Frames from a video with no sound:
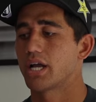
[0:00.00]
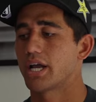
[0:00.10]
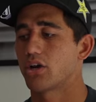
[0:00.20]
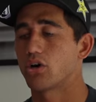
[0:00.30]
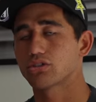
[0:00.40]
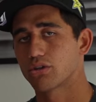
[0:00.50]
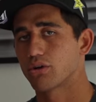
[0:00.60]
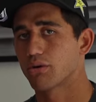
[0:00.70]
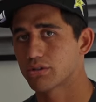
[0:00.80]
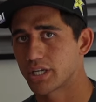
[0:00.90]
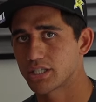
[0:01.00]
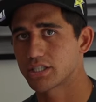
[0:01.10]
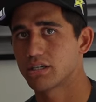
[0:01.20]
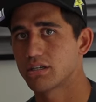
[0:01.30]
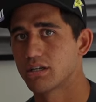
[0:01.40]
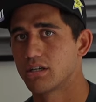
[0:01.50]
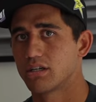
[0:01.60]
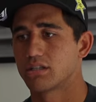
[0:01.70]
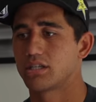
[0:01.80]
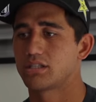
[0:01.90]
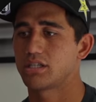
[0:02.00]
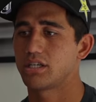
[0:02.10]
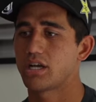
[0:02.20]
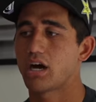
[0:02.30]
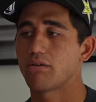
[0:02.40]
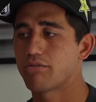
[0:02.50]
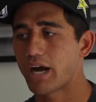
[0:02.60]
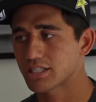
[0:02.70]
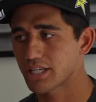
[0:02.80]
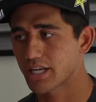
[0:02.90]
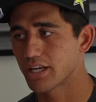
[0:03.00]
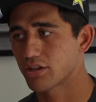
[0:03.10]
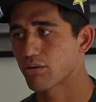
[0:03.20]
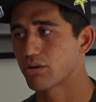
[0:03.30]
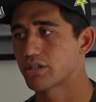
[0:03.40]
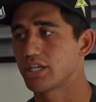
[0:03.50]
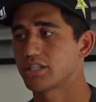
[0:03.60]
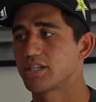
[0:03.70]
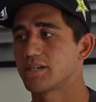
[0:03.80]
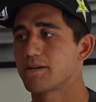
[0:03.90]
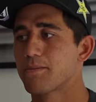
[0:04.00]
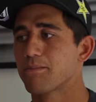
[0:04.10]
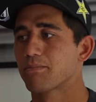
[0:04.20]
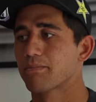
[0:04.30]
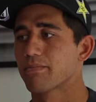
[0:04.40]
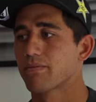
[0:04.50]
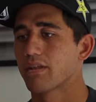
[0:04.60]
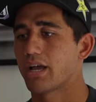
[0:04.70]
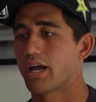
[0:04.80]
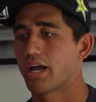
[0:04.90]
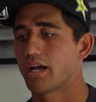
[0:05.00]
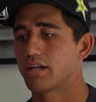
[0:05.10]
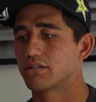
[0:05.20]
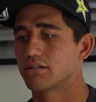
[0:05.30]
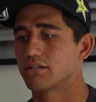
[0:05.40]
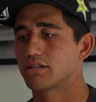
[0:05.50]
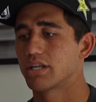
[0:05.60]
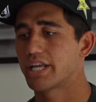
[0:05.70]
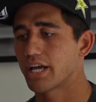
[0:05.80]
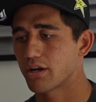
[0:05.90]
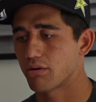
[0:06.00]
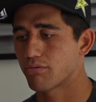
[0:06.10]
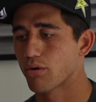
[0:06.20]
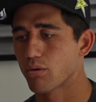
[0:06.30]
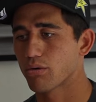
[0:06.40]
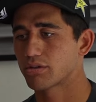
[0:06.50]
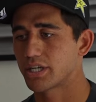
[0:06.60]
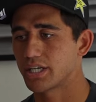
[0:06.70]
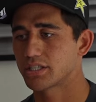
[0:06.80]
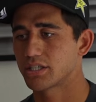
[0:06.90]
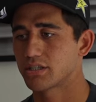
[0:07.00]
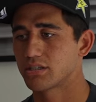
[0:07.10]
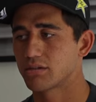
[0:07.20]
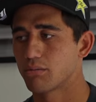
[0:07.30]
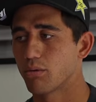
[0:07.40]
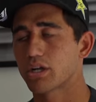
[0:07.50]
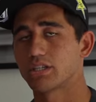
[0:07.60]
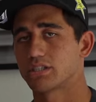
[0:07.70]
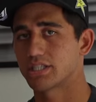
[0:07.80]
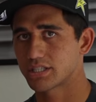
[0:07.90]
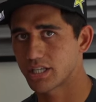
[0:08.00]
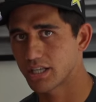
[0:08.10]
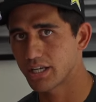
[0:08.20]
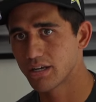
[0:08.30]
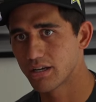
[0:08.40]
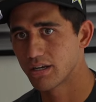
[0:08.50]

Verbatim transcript: and also the rotation to see how fast I can get the rotation and to get a full rotation more consistently